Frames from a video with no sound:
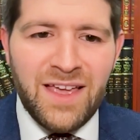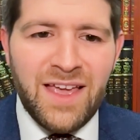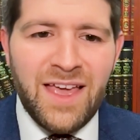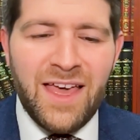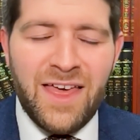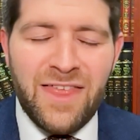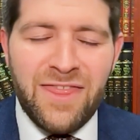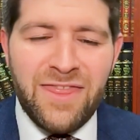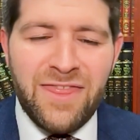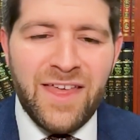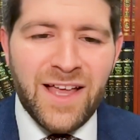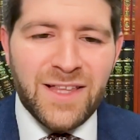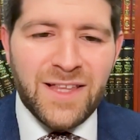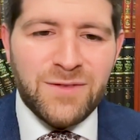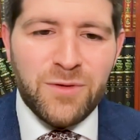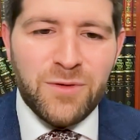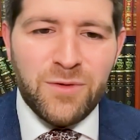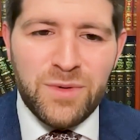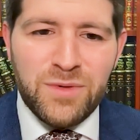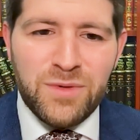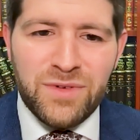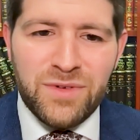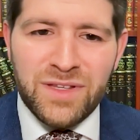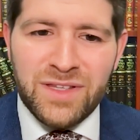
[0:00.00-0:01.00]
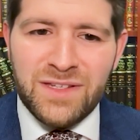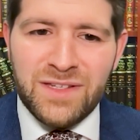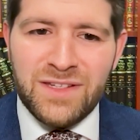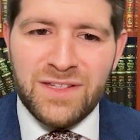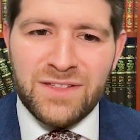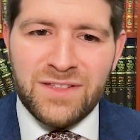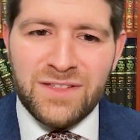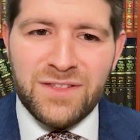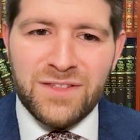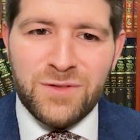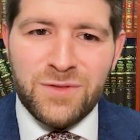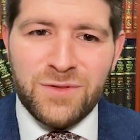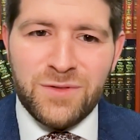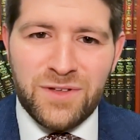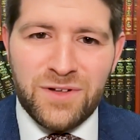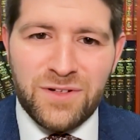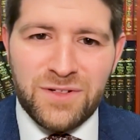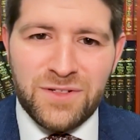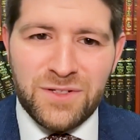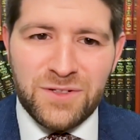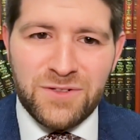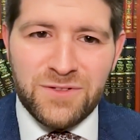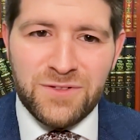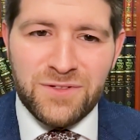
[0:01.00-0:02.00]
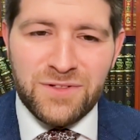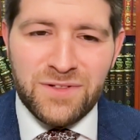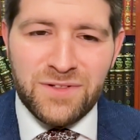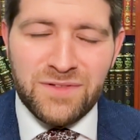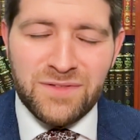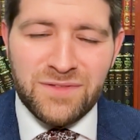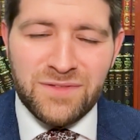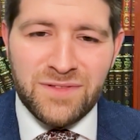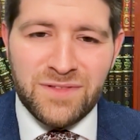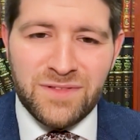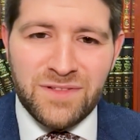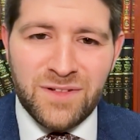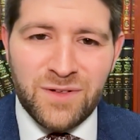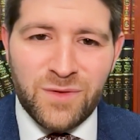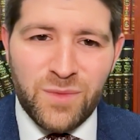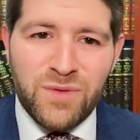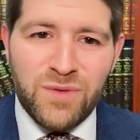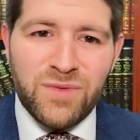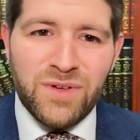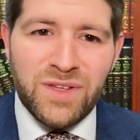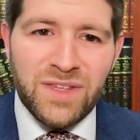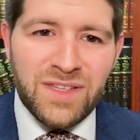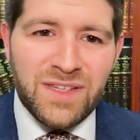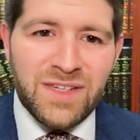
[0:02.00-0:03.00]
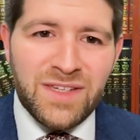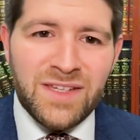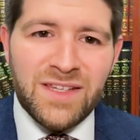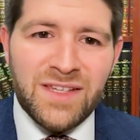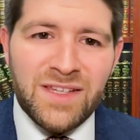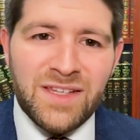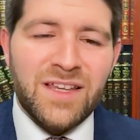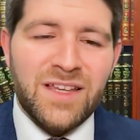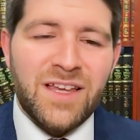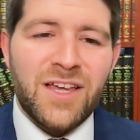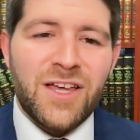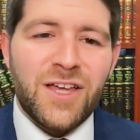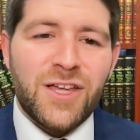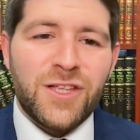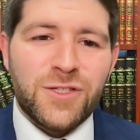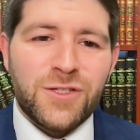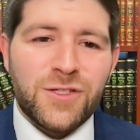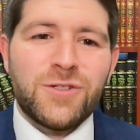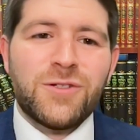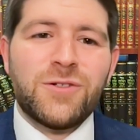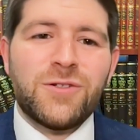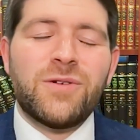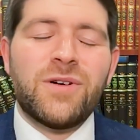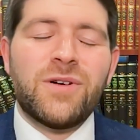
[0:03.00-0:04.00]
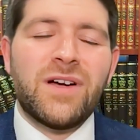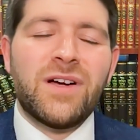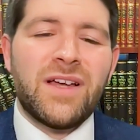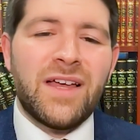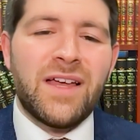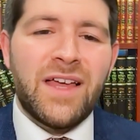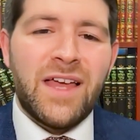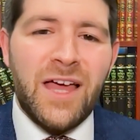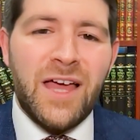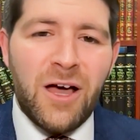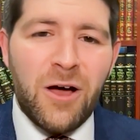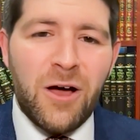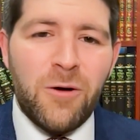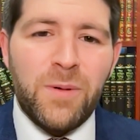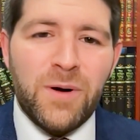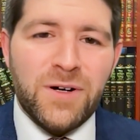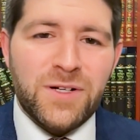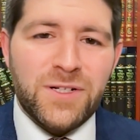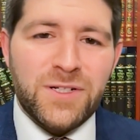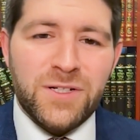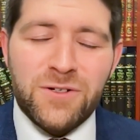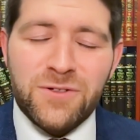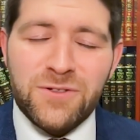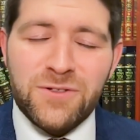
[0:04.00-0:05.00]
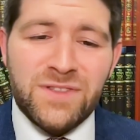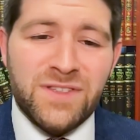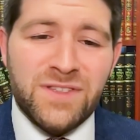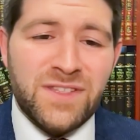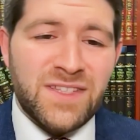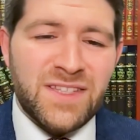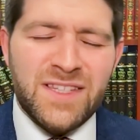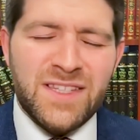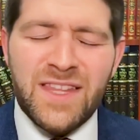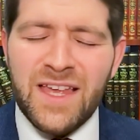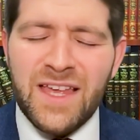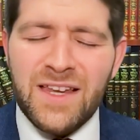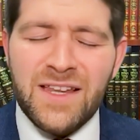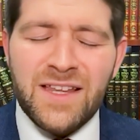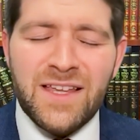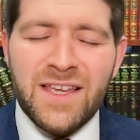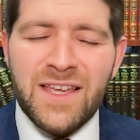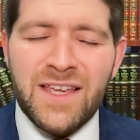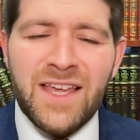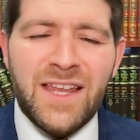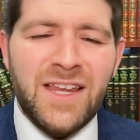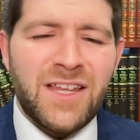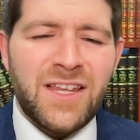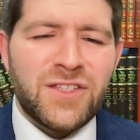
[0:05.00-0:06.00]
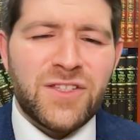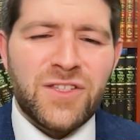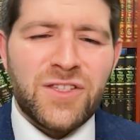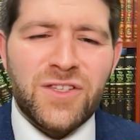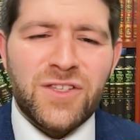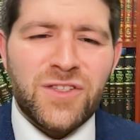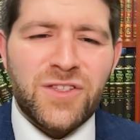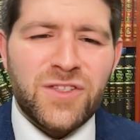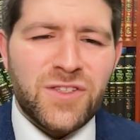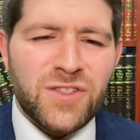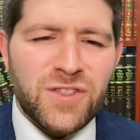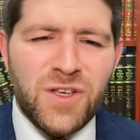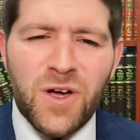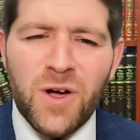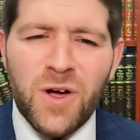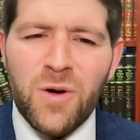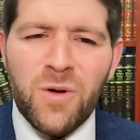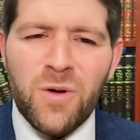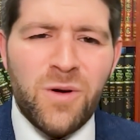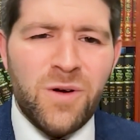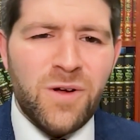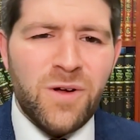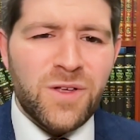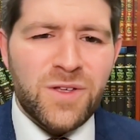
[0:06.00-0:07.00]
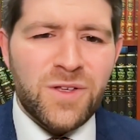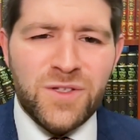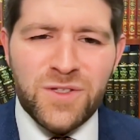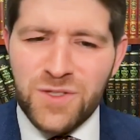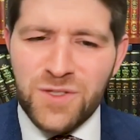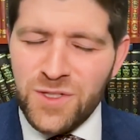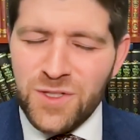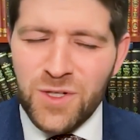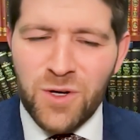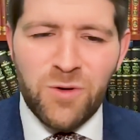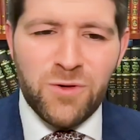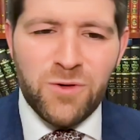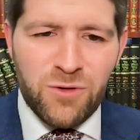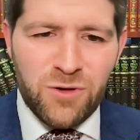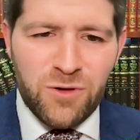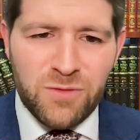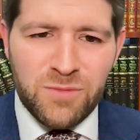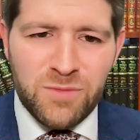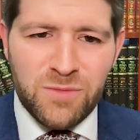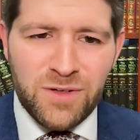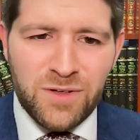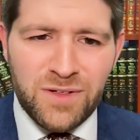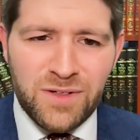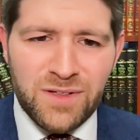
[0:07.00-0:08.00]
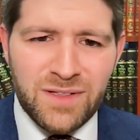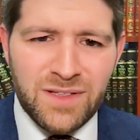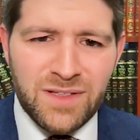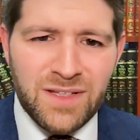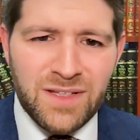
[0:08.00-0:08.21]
And that's what we really need to do with our children. We really need to help our children to see that it is so normal